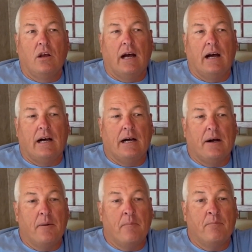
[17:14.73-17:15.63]

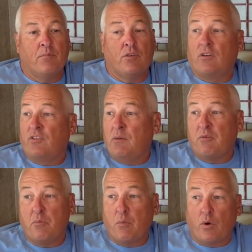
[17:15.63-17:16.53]
So it seems to
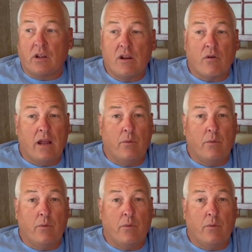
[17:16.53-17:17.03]
be working great.